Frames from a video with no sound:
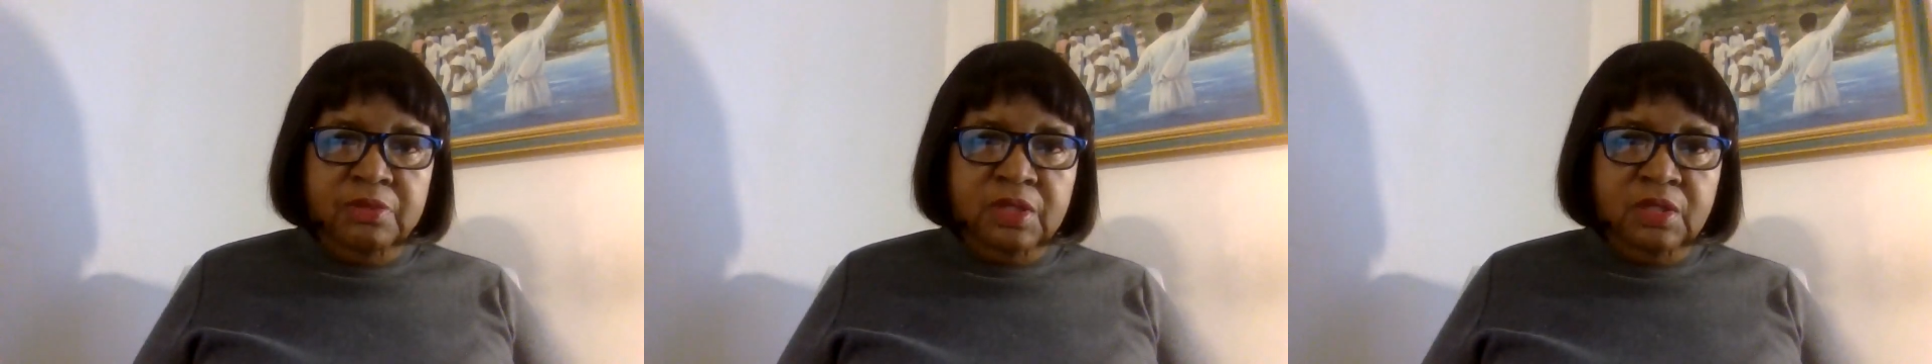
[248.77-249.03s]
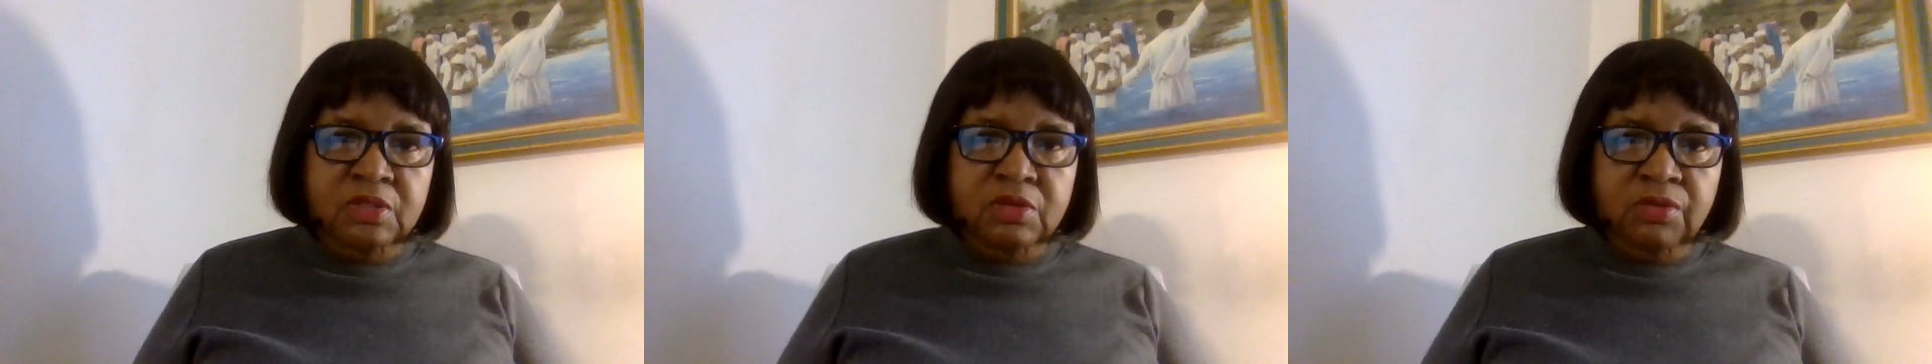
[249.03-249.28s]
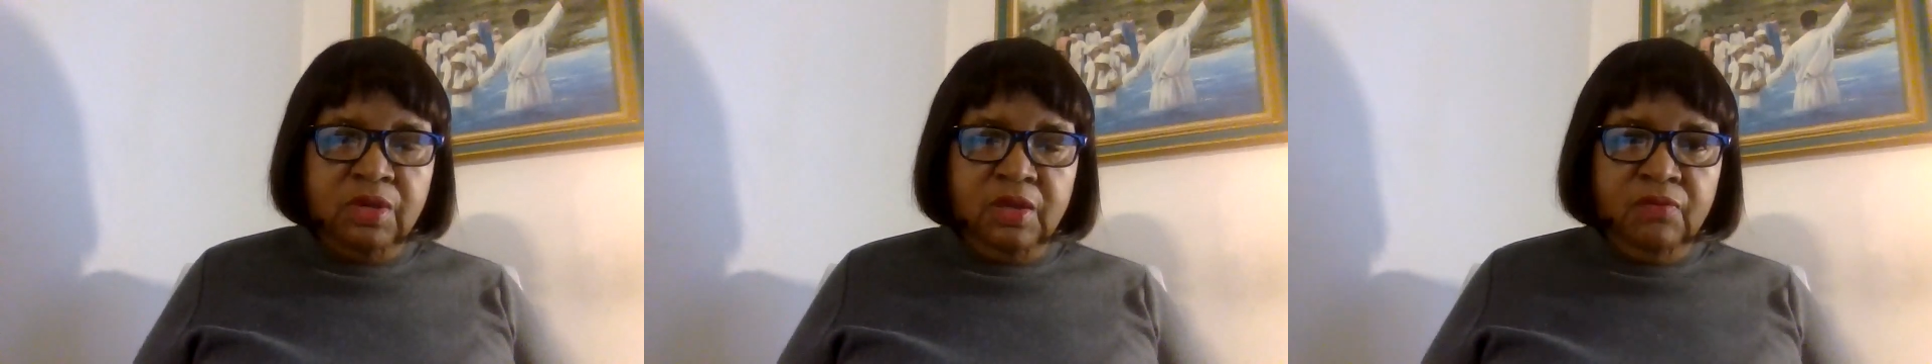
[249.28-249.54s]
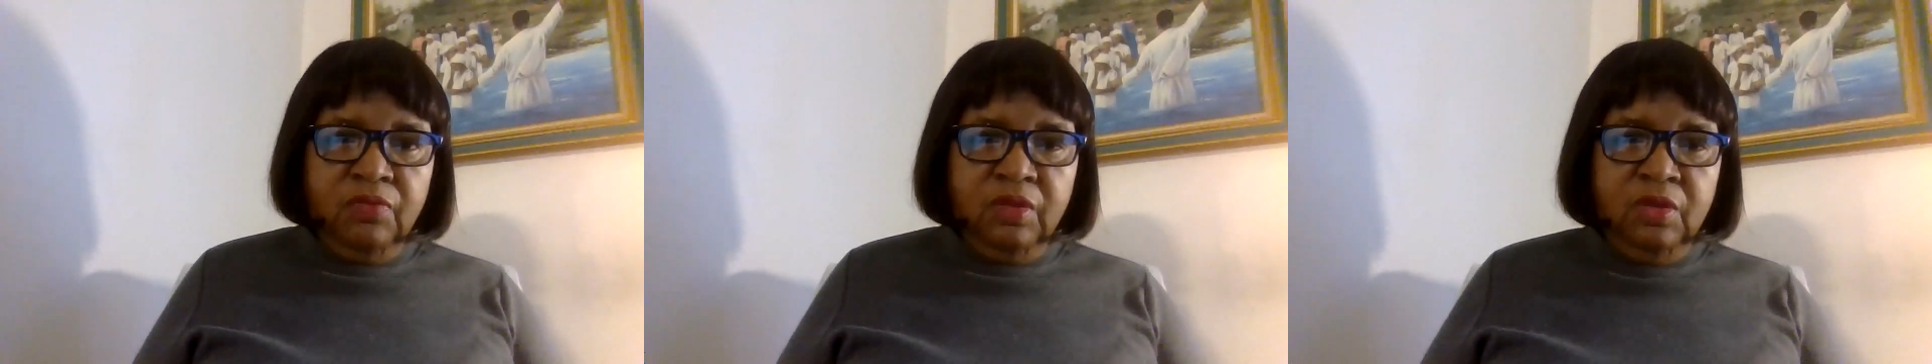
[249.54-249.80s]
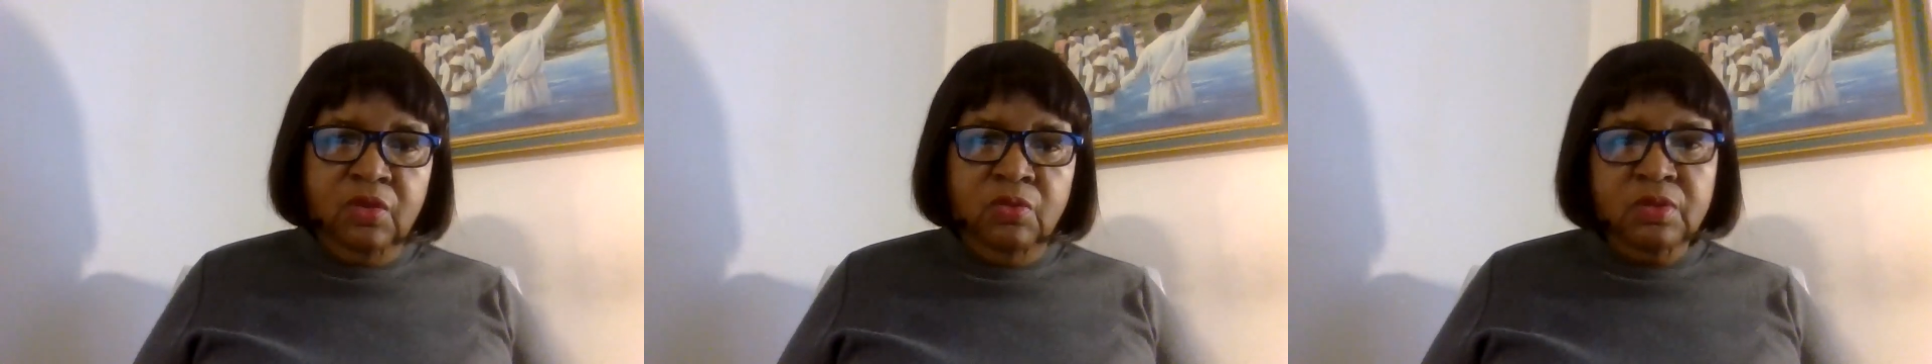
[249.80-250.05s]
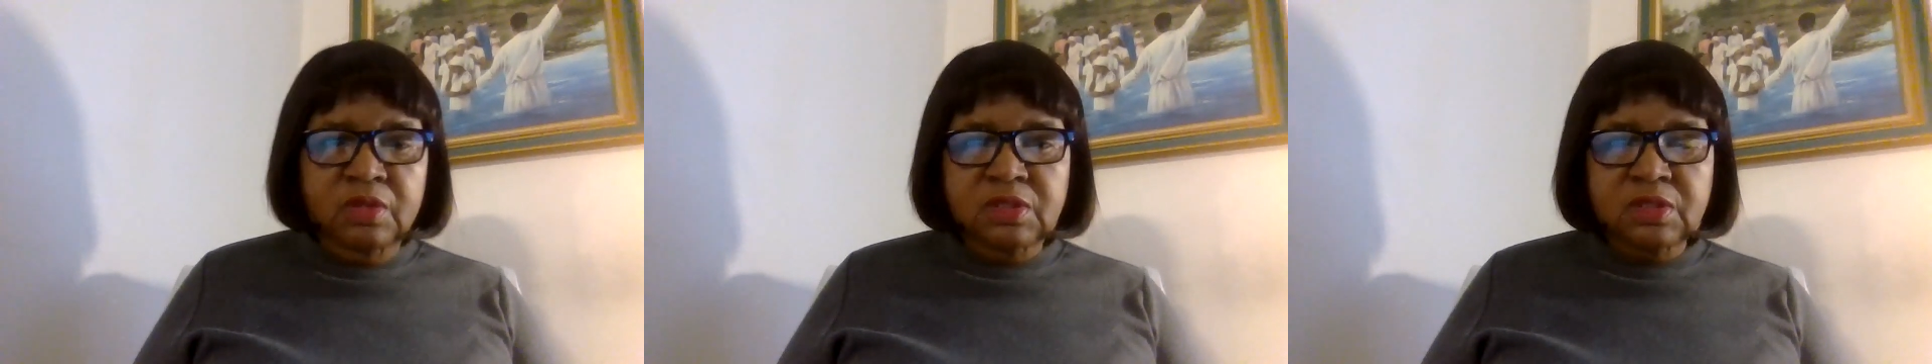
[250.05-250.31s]
history, you will
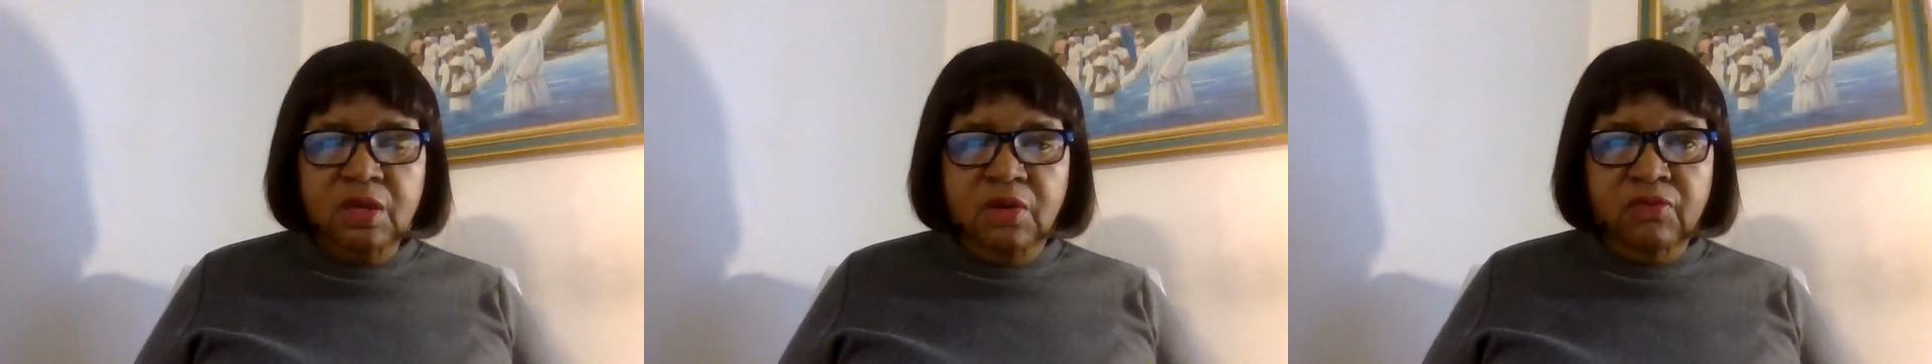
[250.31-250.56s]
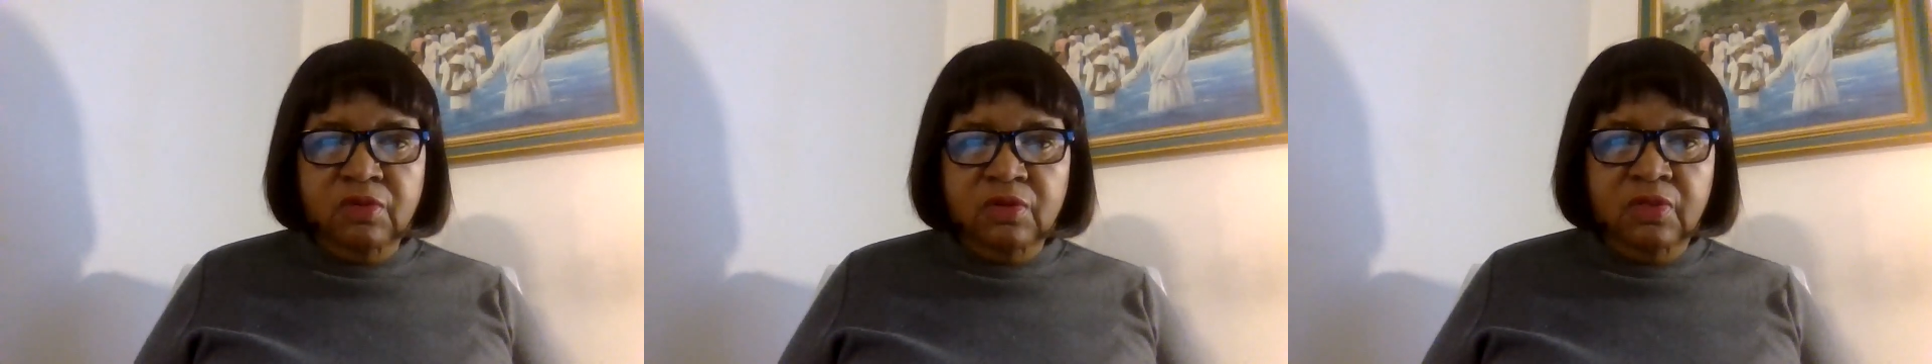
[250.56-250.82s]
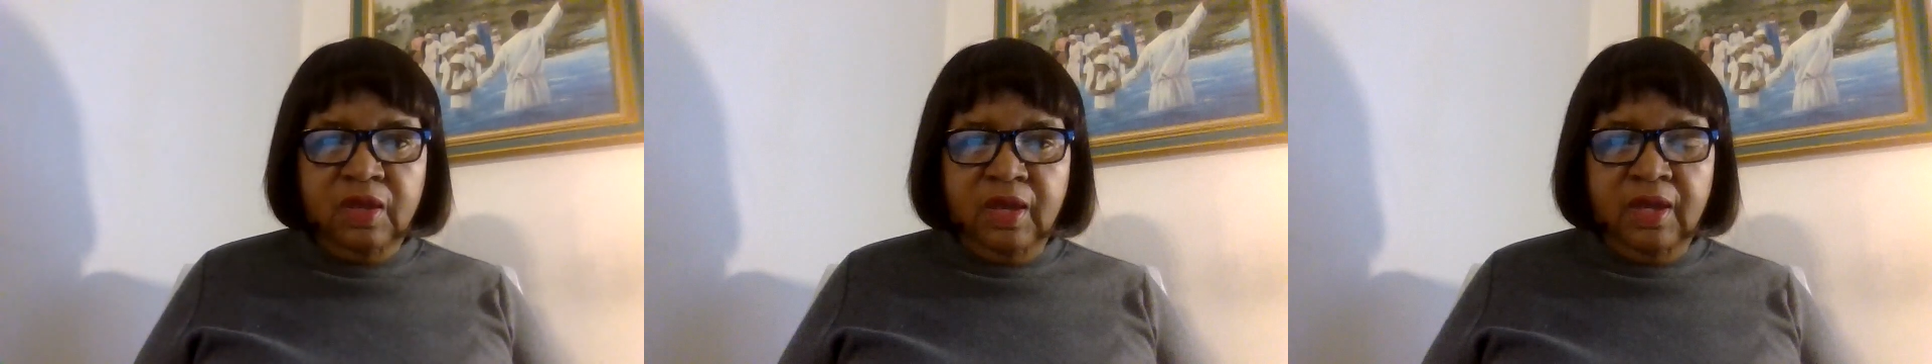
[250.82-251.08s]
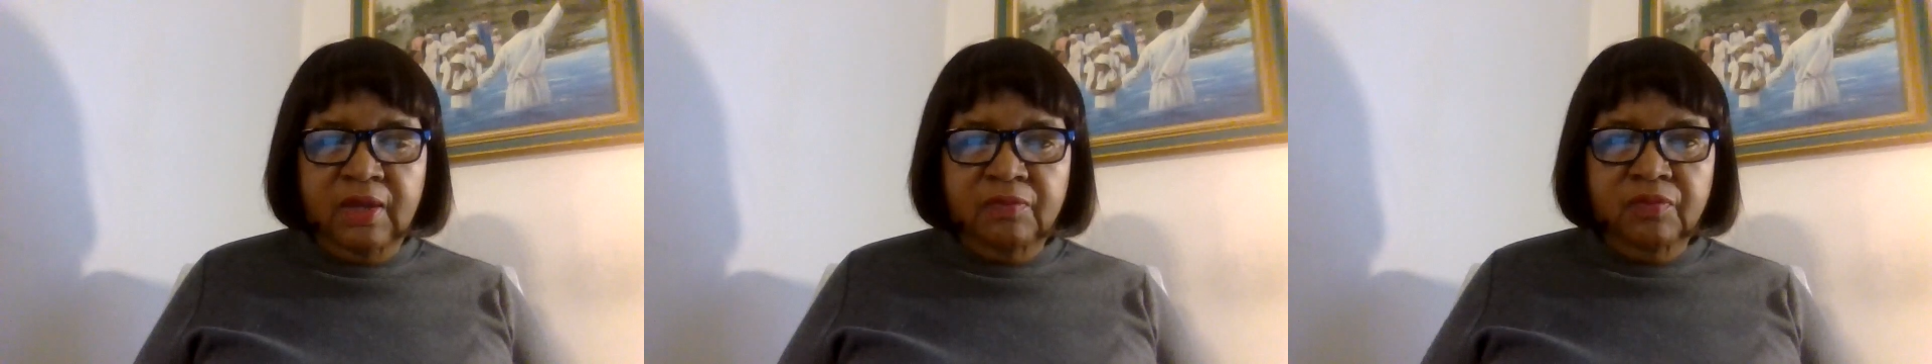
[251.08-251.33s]
discover that